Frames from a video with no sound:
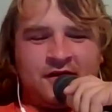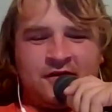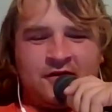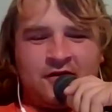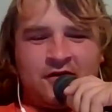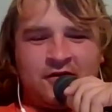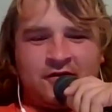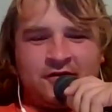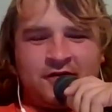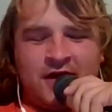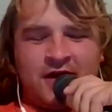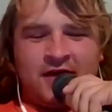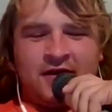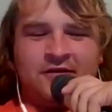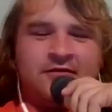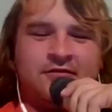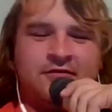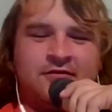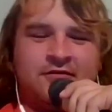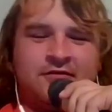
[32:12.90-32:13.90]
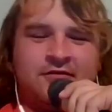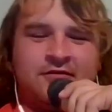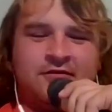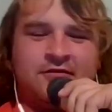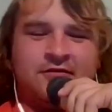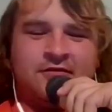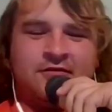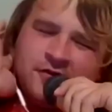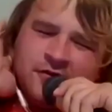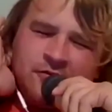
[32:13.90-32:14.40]
called ice
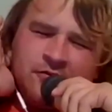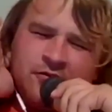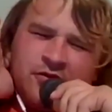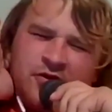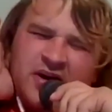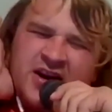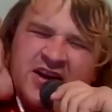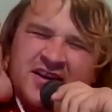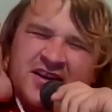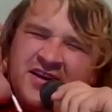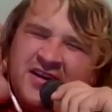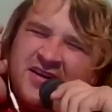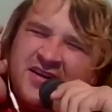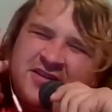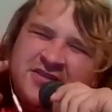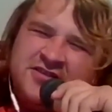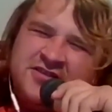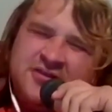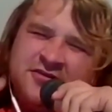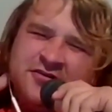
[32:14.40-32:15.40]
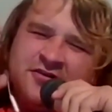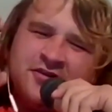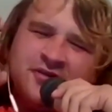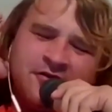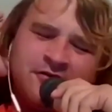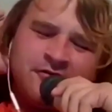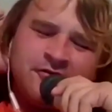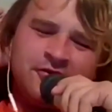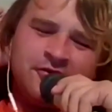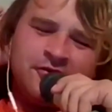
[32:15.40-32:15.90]
mode, which is a braking issue that I
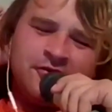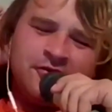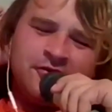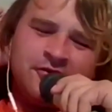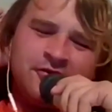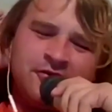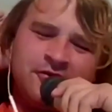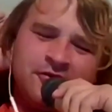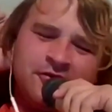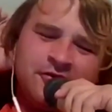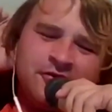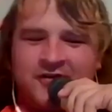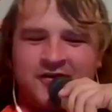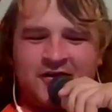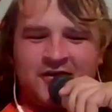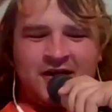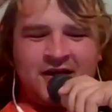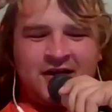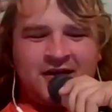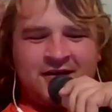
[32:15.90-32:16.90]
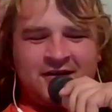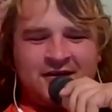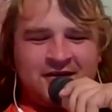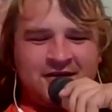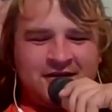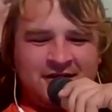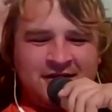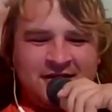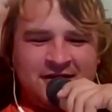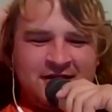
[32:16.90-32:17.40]
don't really truly
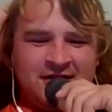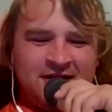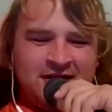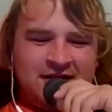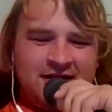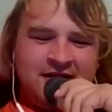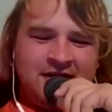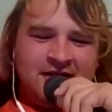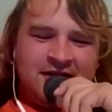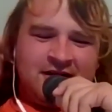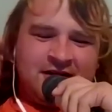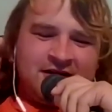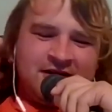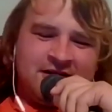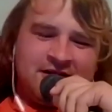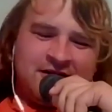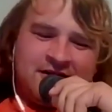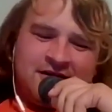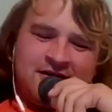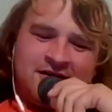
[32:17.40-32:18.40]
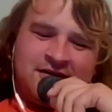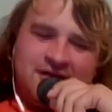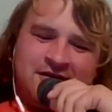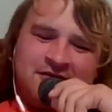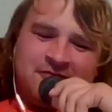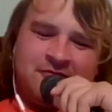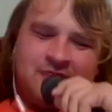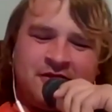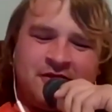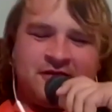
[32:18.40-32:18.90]
understand
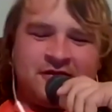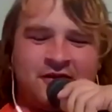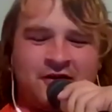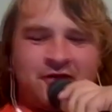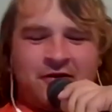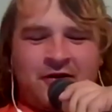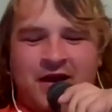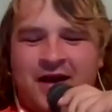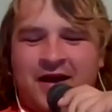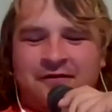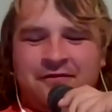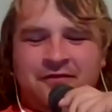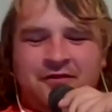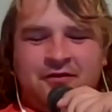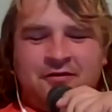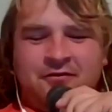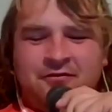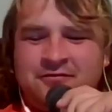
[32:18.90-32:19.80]
because I don't have to.